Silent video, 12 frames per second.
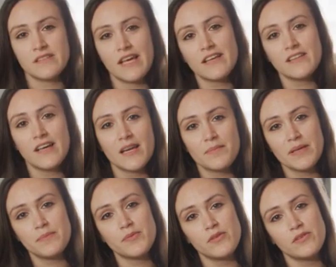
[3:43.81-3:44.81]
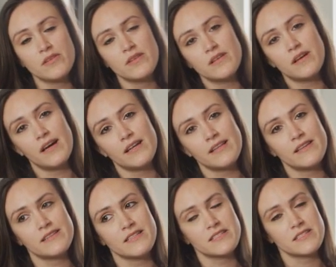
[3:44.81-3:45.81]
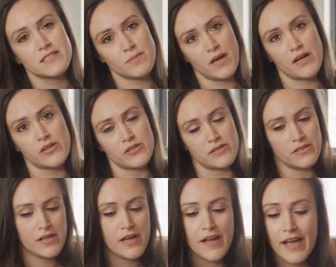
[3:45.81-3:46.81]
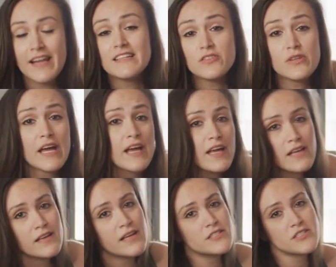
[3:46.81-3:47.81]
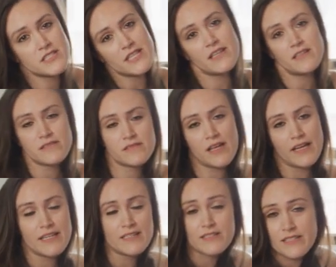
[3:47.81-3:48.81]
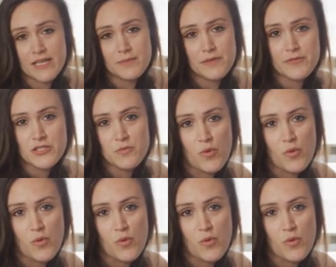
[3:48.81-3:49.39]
Like a lot of people, I let things expire. And that's okay. It's just like, I need to clean out my fridge